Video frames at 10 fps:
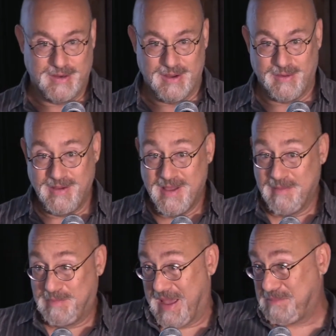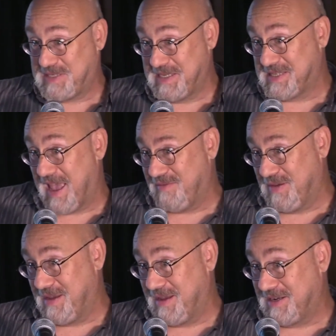You know, Pepsi's
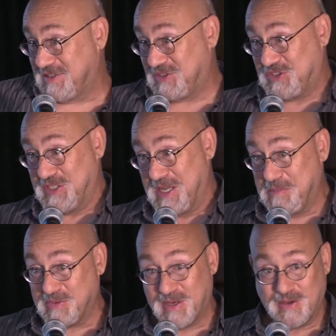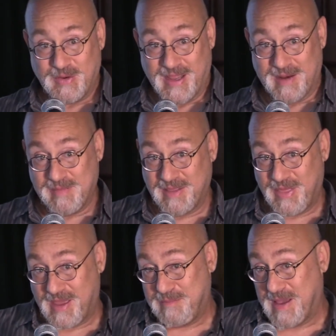heavy and it's cheap. You know, do I get him a
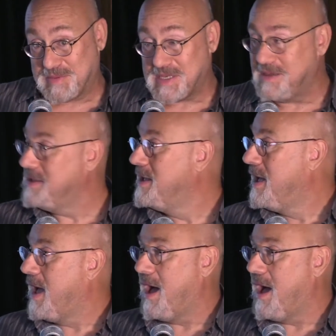thing of Pepsi?